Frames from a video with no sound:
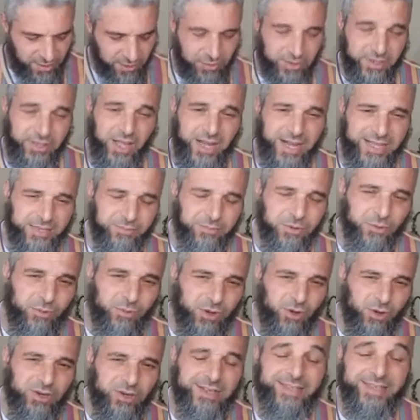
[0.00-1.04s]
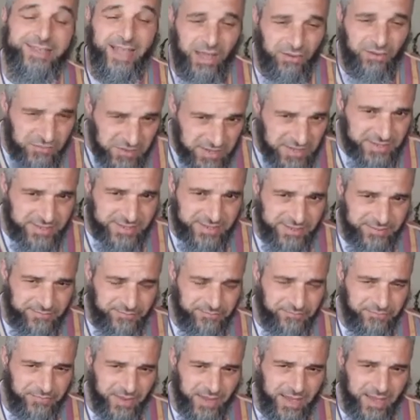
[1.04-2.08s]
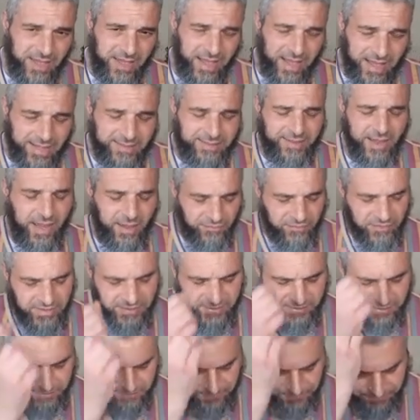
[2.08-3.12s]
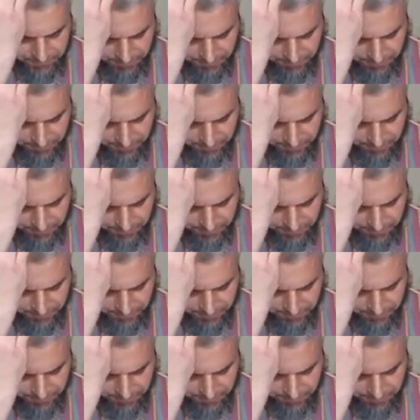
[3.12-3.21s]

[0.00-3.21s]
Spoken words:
In Arabic, we call it tahfiz. At-tahfiz.